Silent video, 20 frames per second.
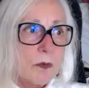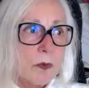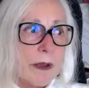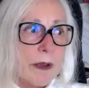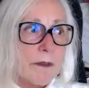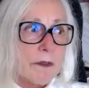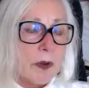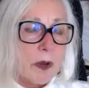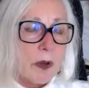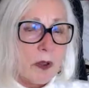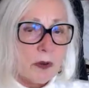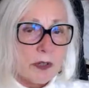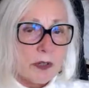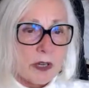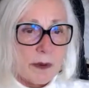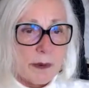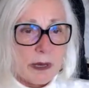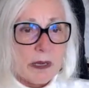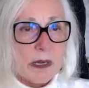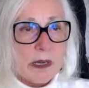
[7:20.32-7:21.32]
write for a long
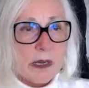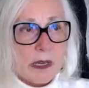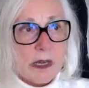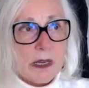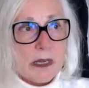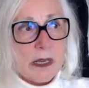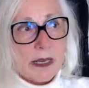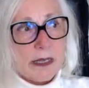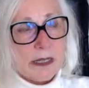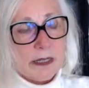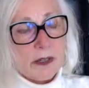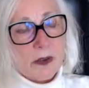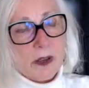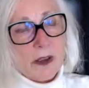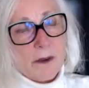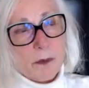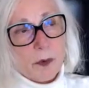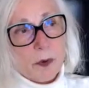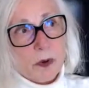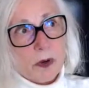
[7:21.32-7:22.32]
time. I, I still
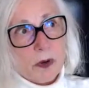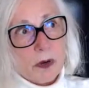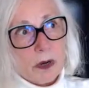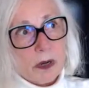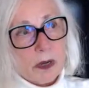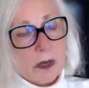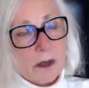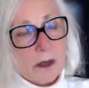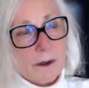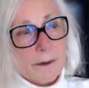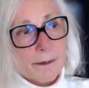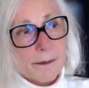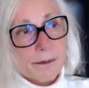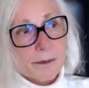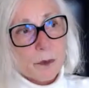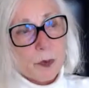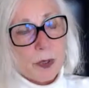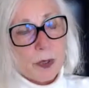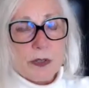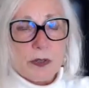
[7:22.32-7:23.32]
have more um,
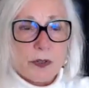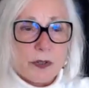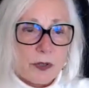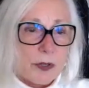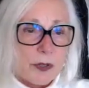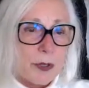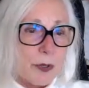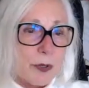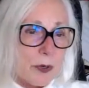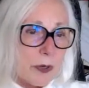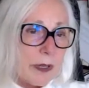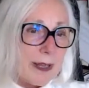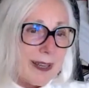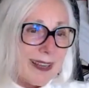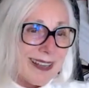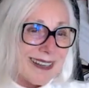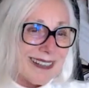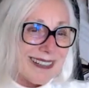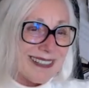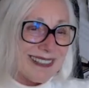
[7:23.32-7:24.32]
research to do on
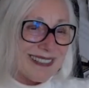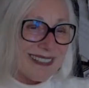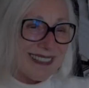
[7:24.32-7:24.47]
that.